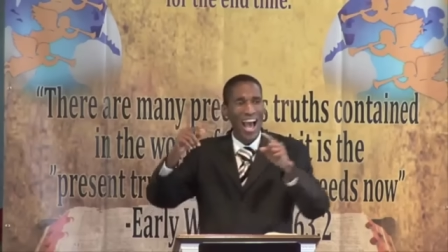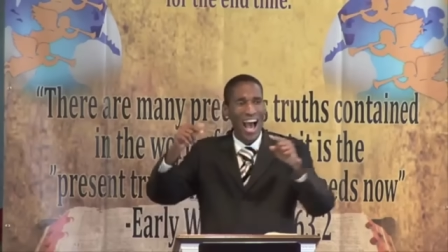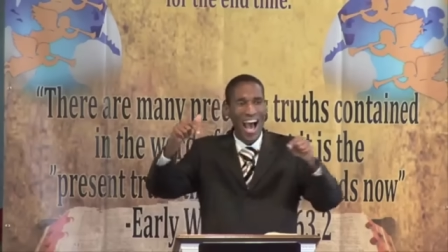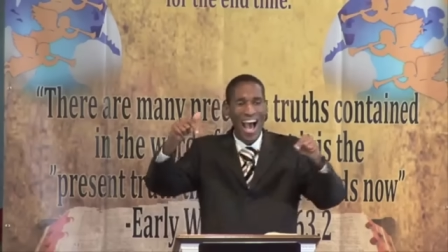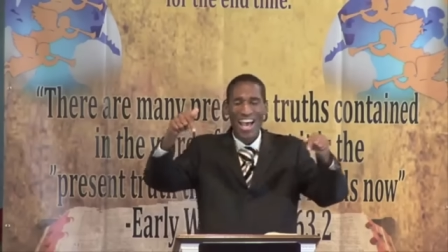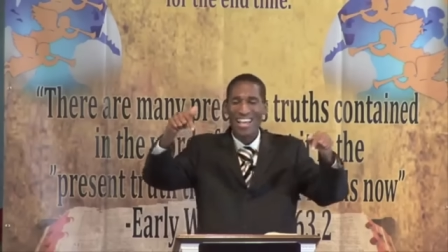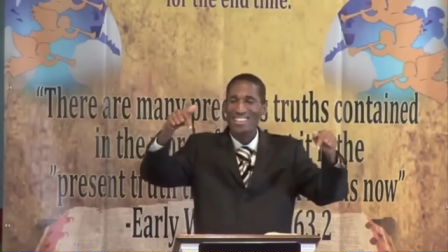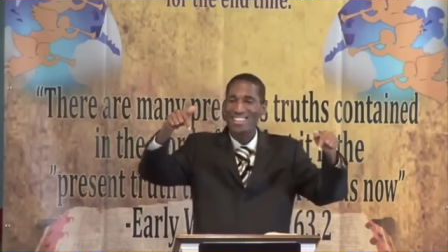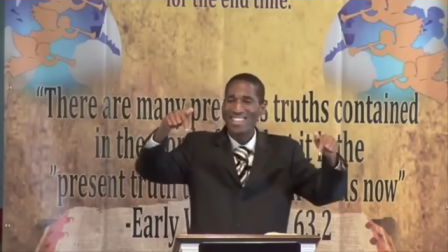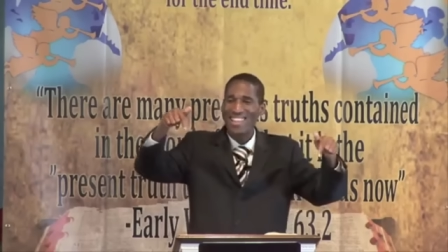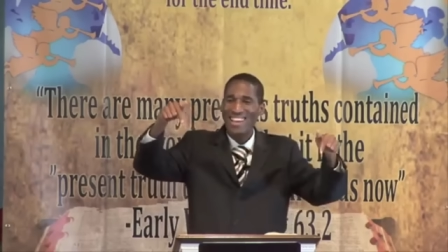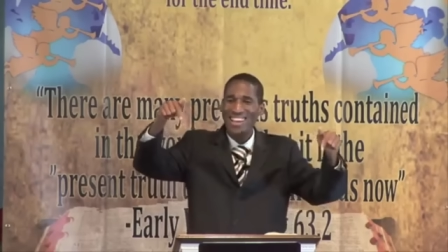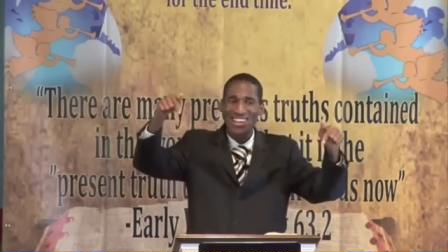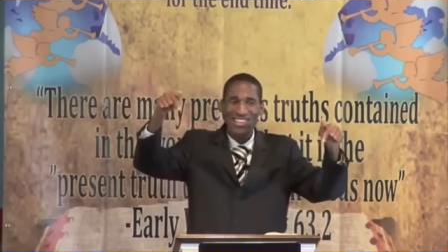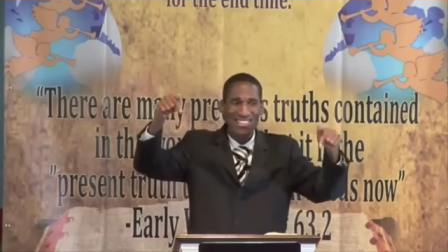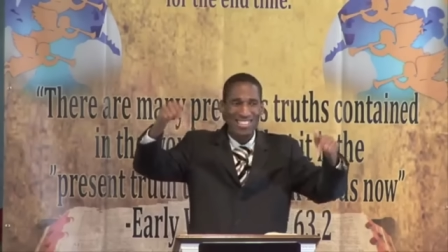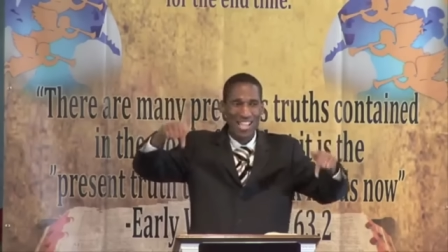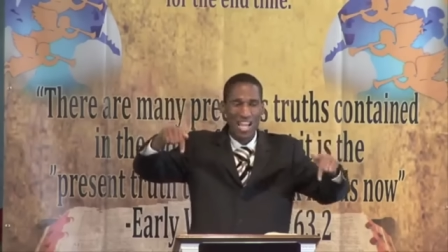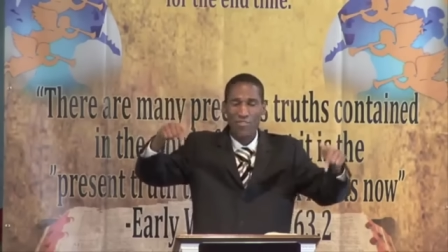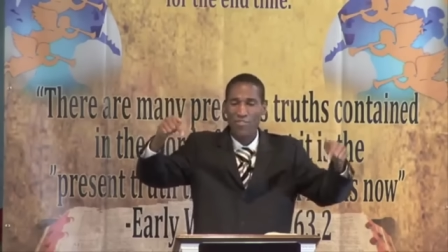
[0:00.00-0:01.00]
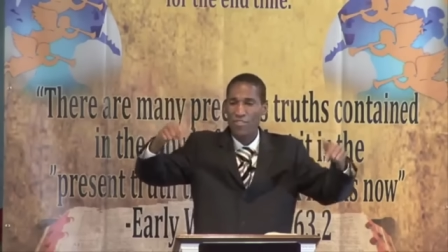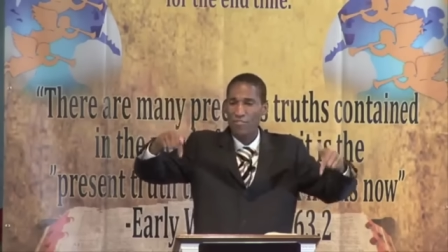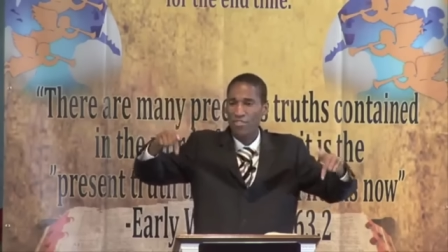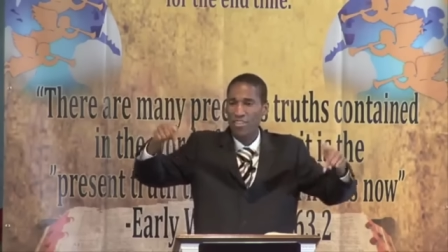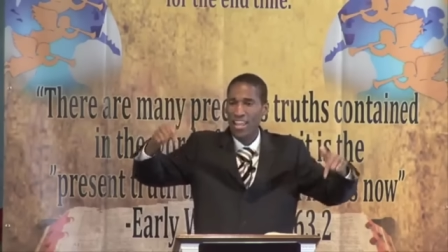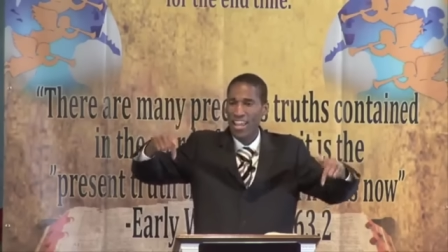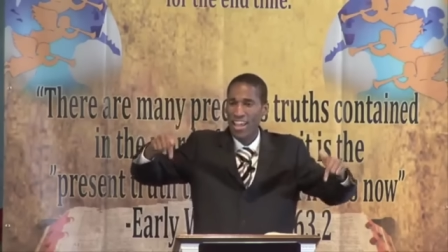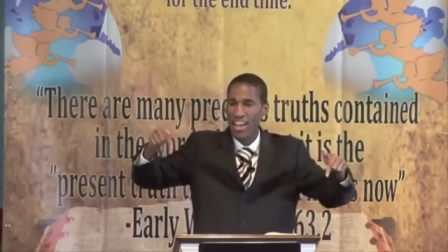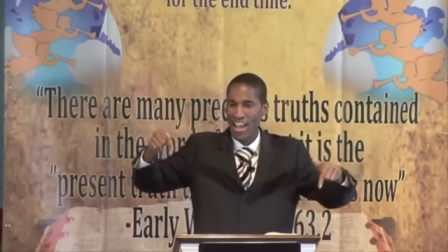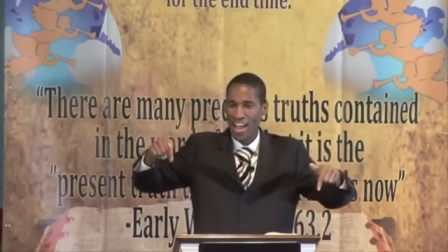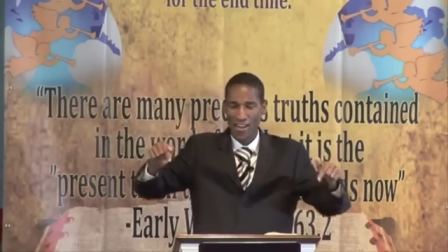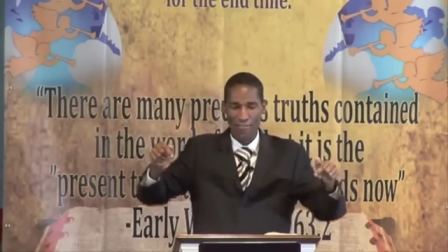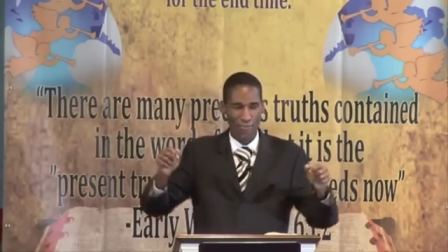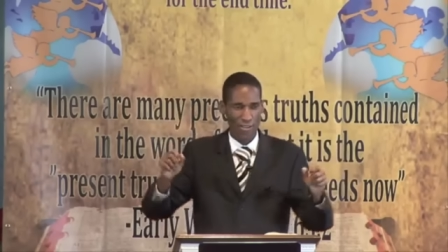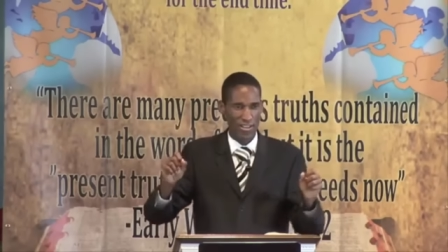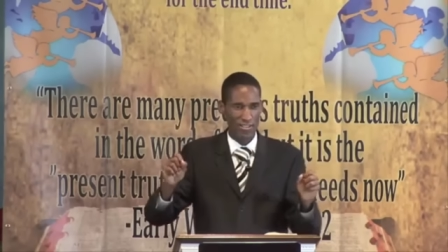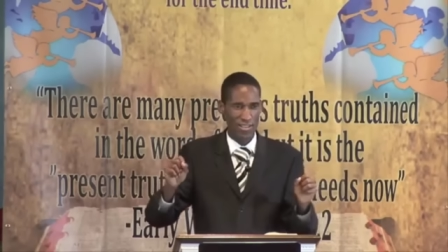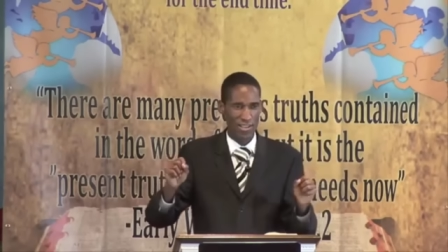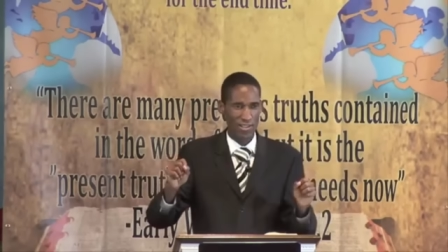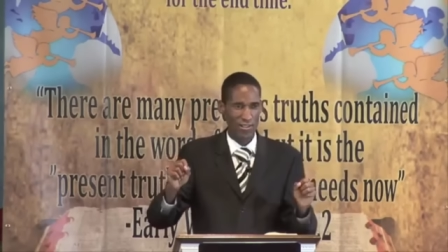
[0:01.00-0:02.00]
as Seventh-day
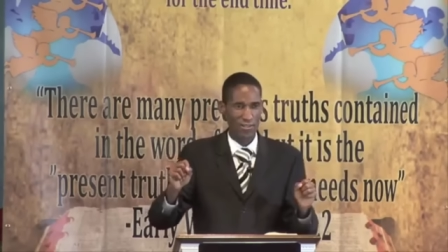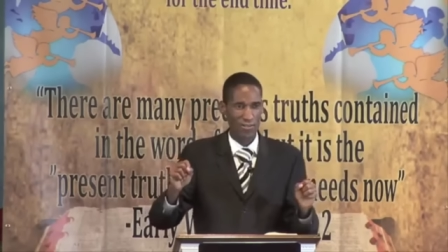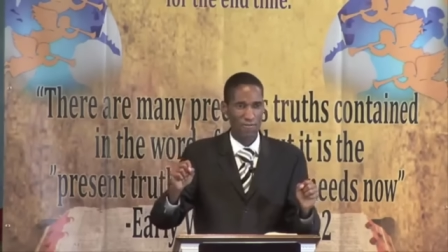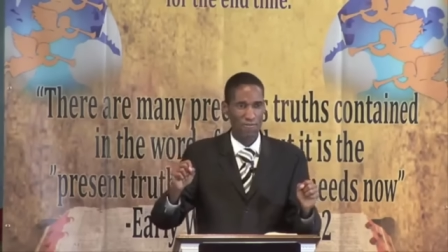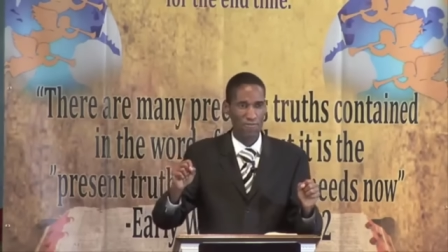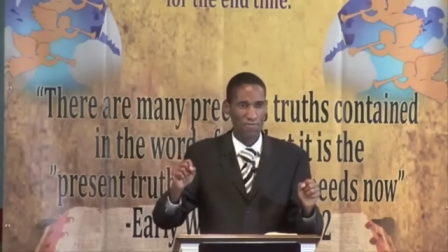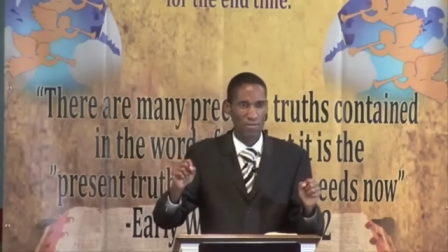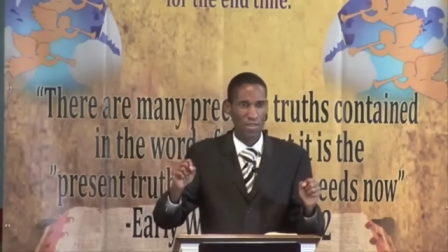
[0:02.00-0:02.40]
Adventists?